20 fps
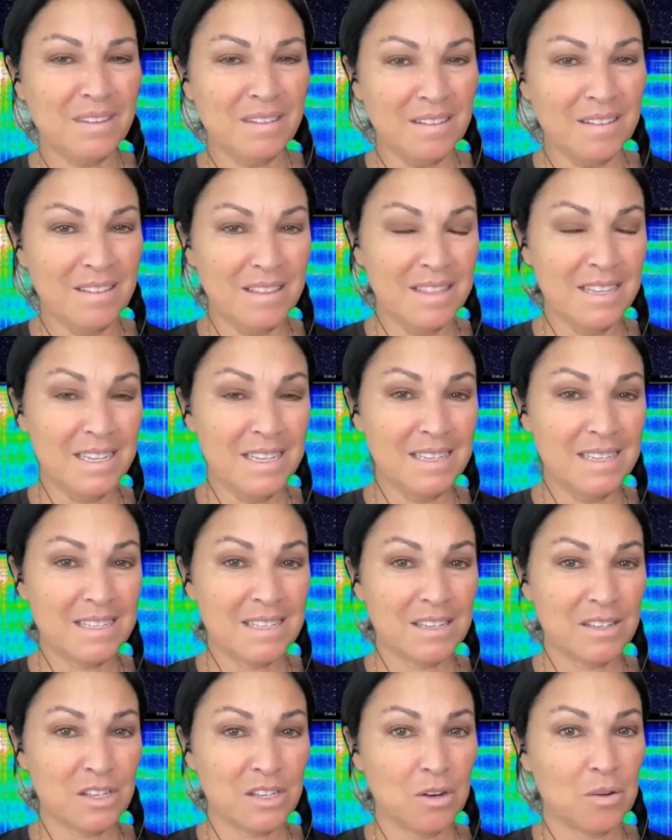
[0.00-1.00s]

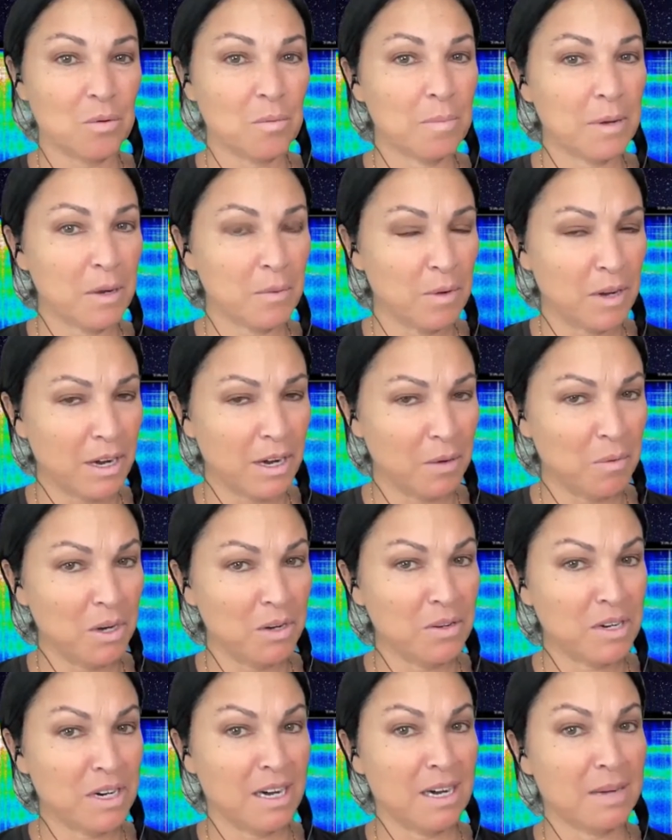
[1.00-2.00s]
but when I
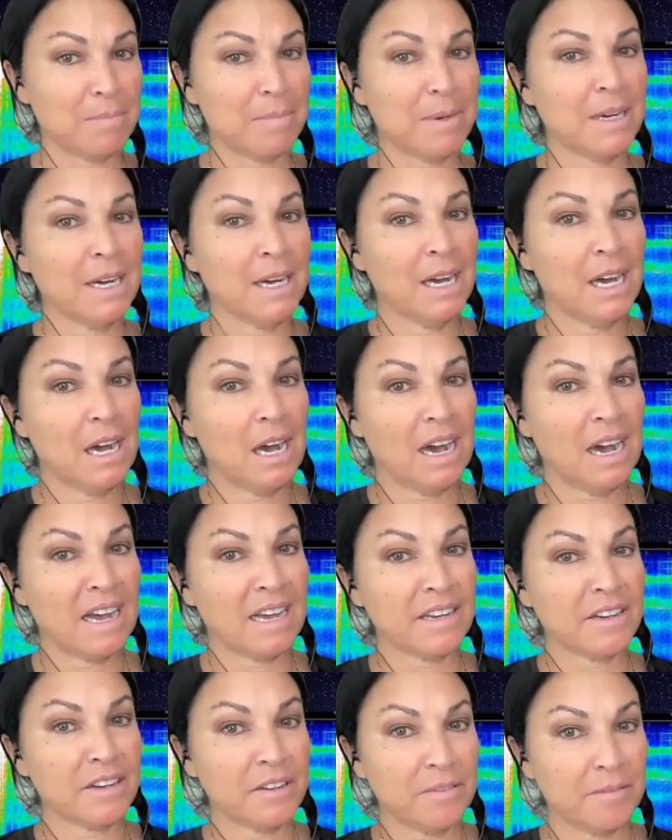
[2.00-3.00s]
woke up, I
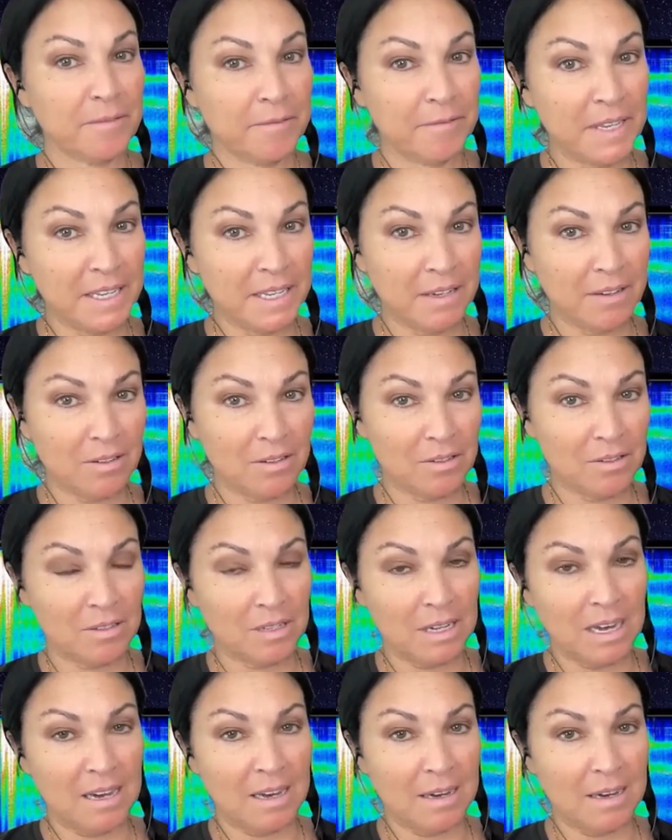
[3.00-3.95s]
could feel